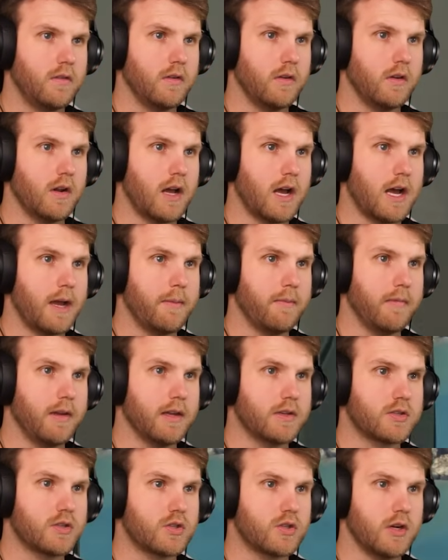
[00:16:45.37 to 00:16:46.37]
Dude, I'm
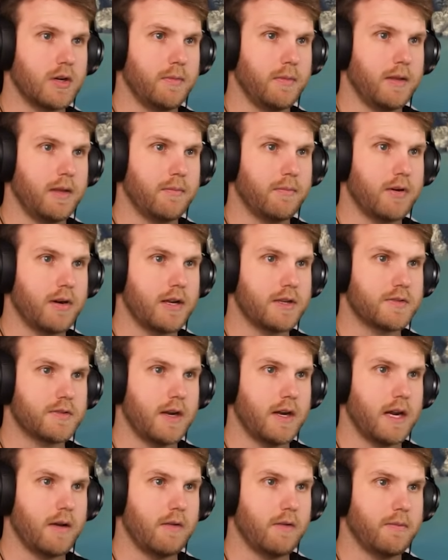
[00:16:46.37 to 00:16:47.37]
extremely impressed
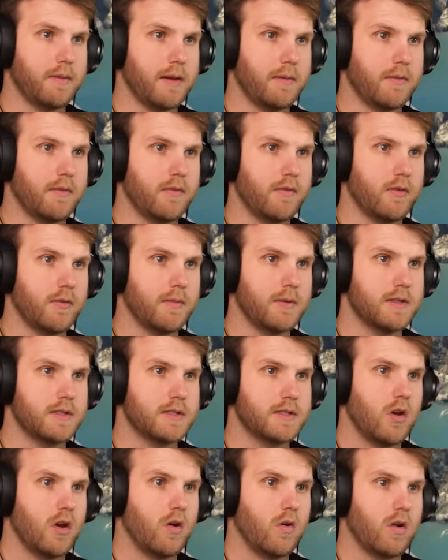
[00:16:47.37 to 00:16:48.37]
right now with my
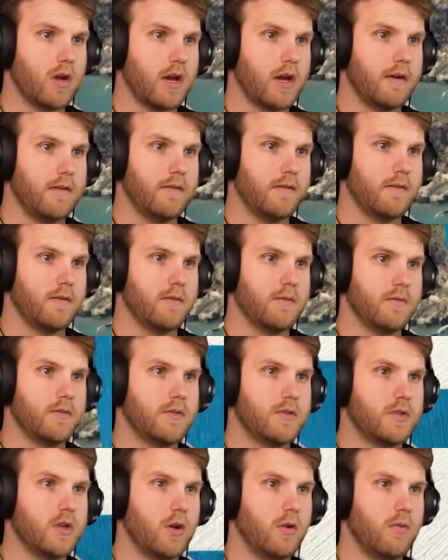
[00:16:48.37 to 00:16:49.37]
performance. Oh God,
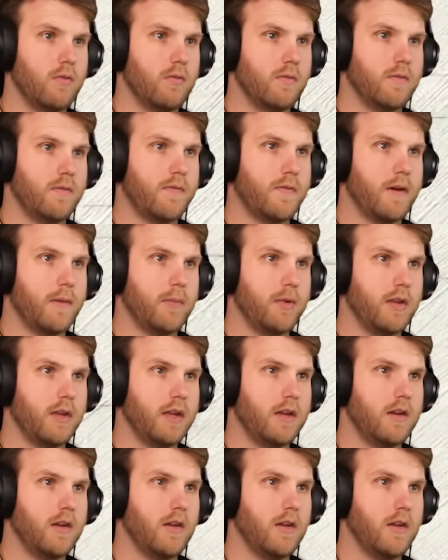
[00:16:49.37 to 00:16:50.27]
don't fumble it.